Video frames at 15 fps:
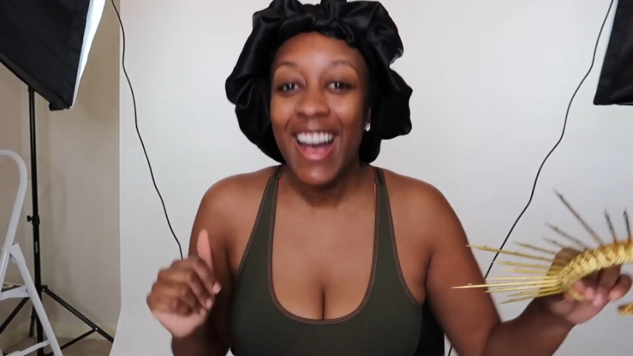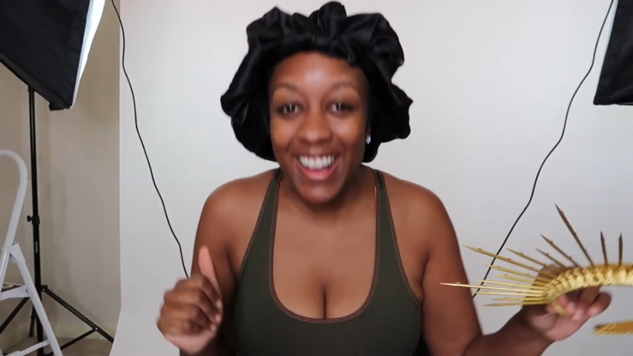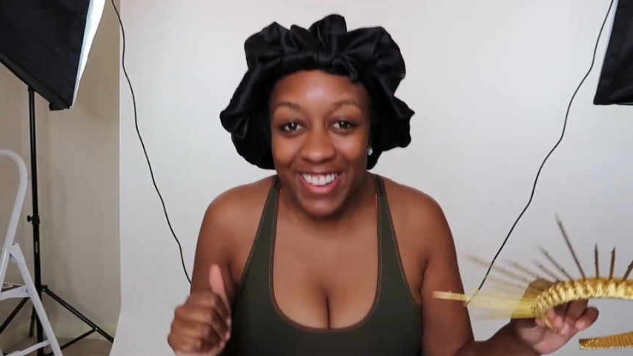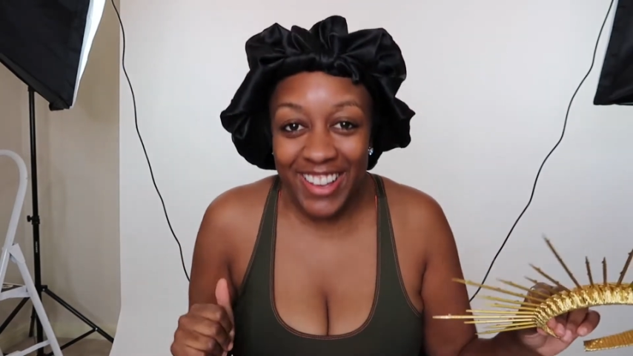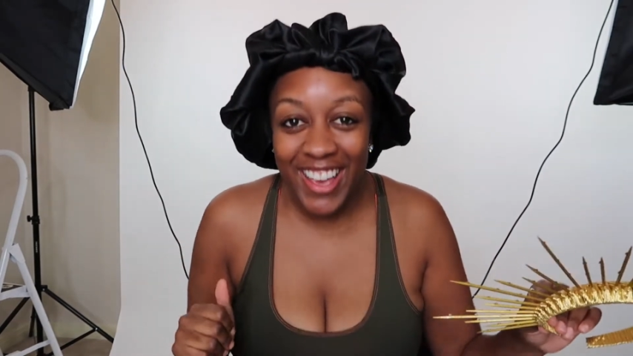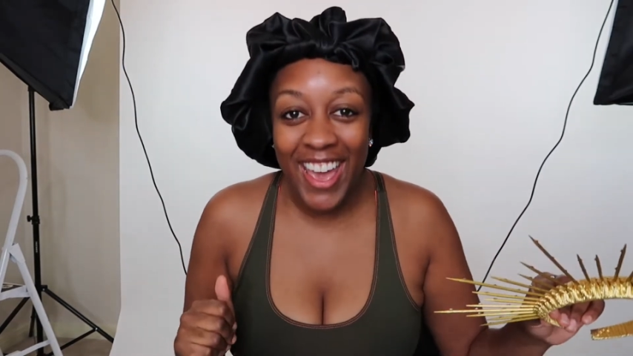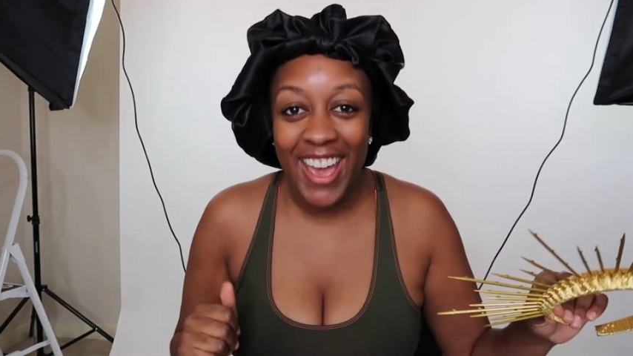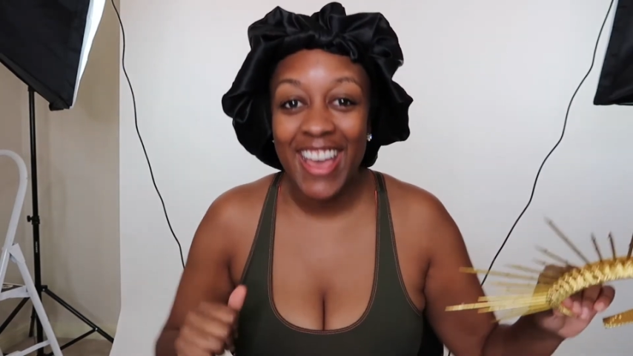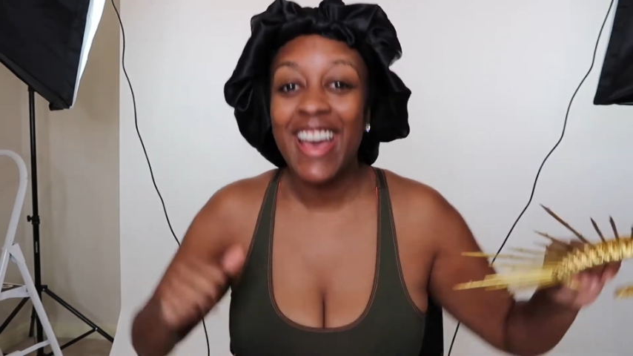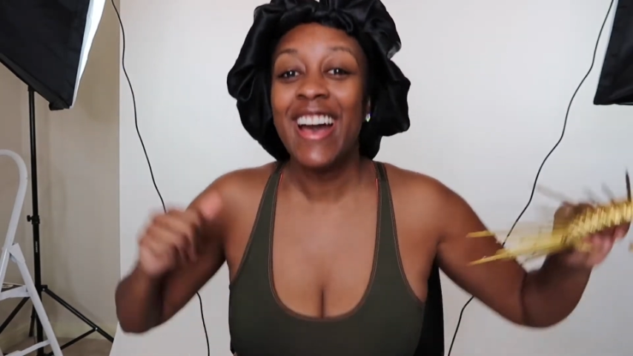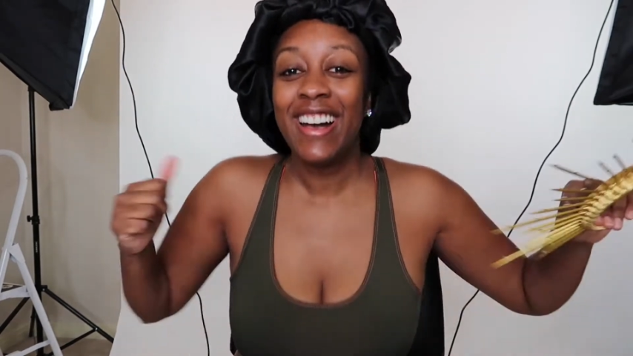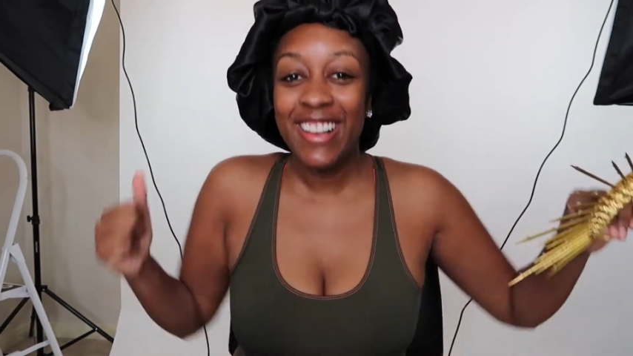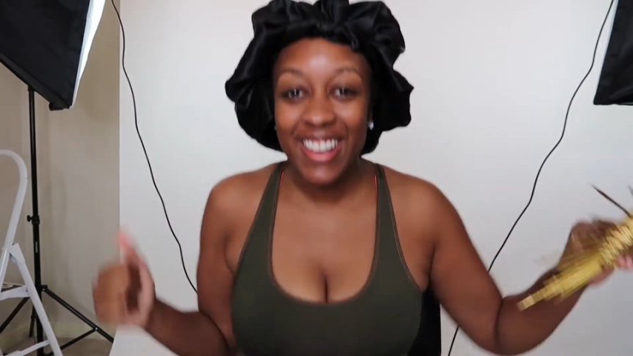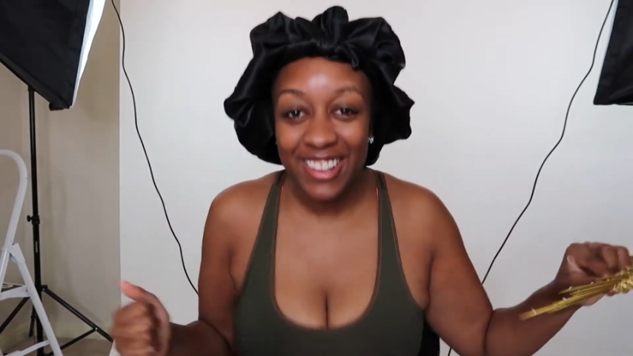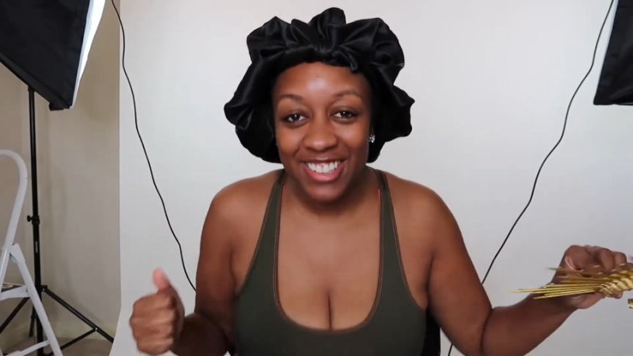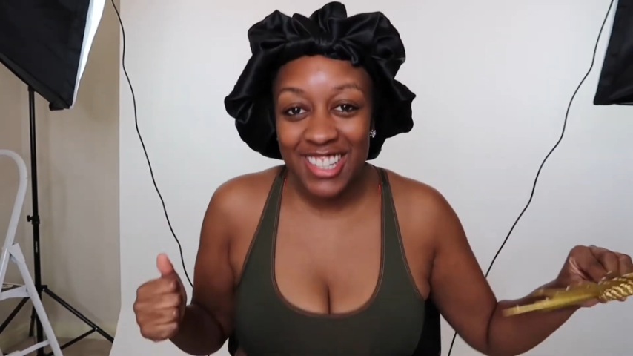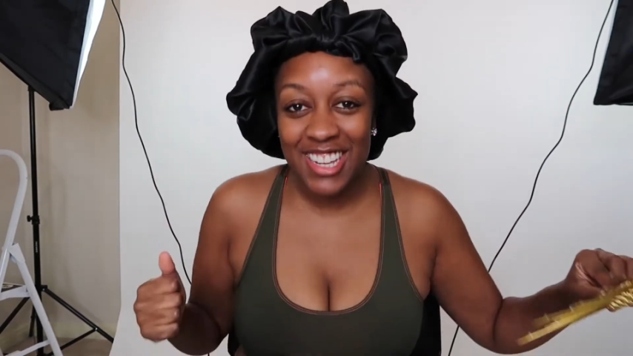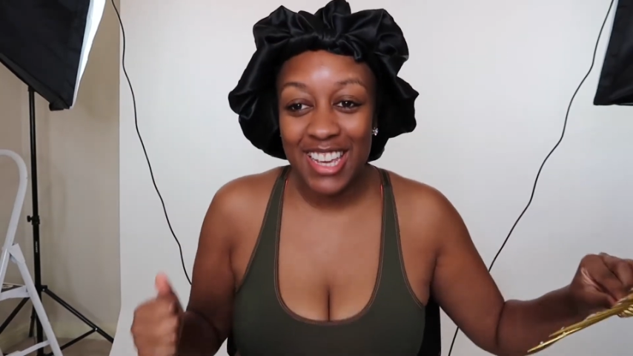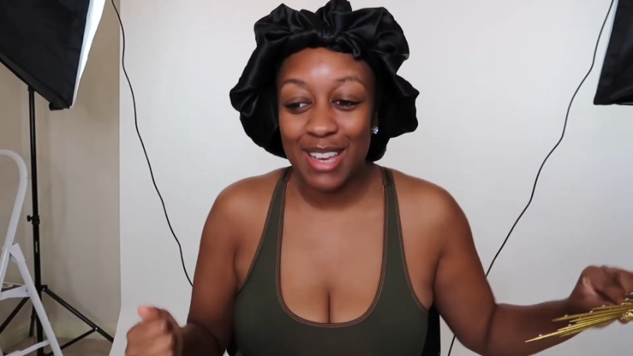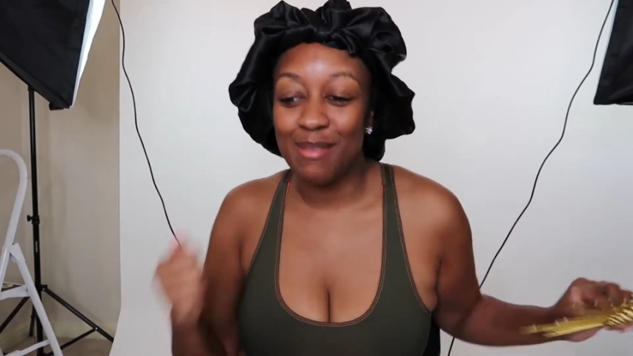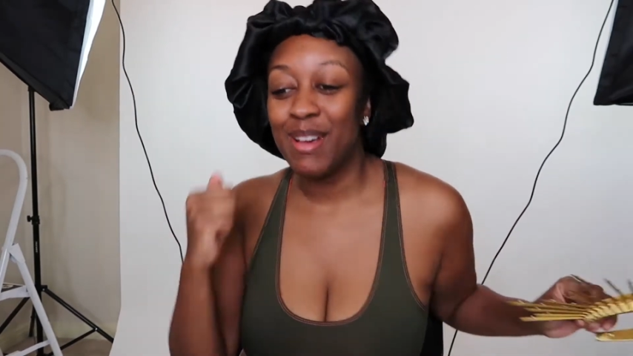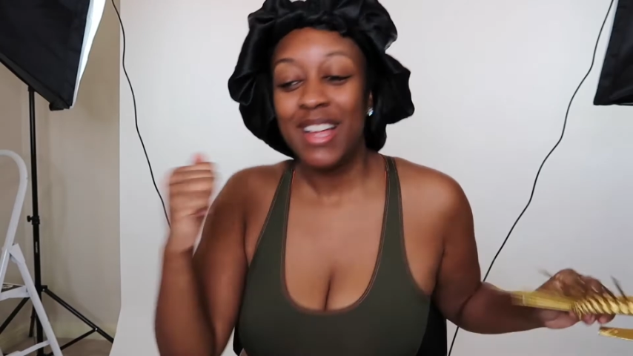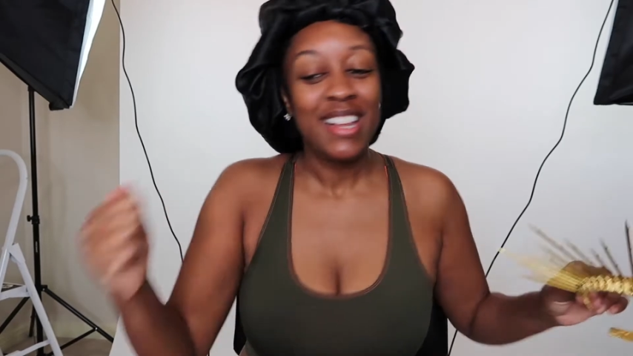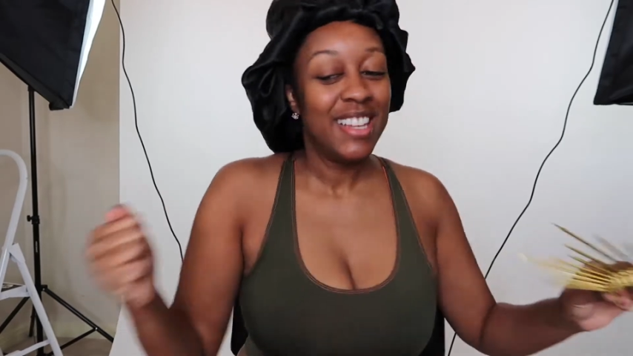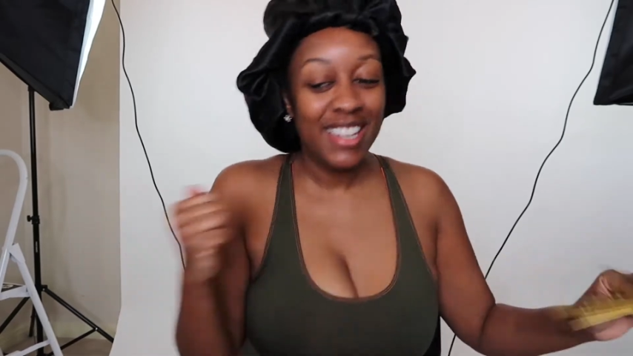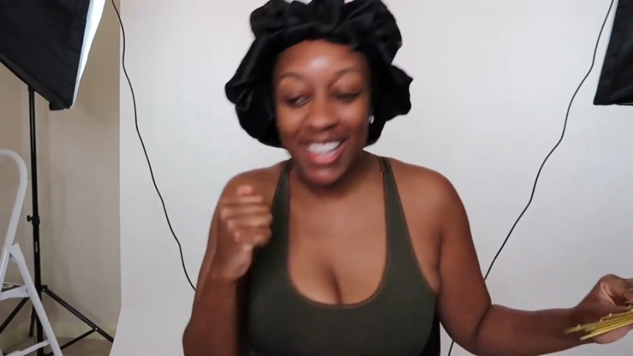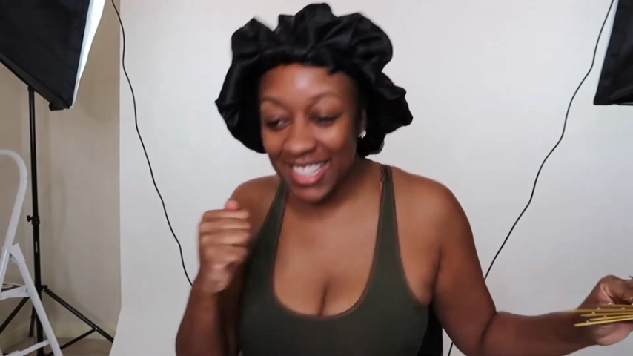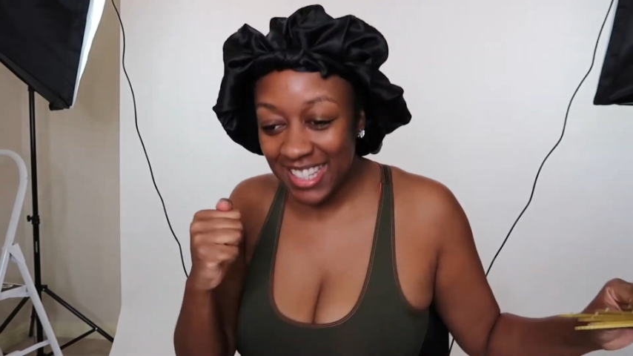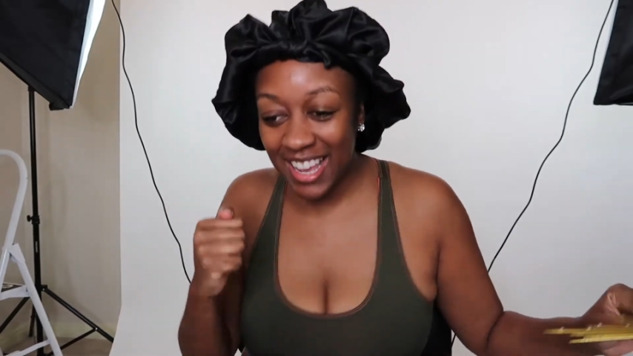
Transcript: Okay, go team, let's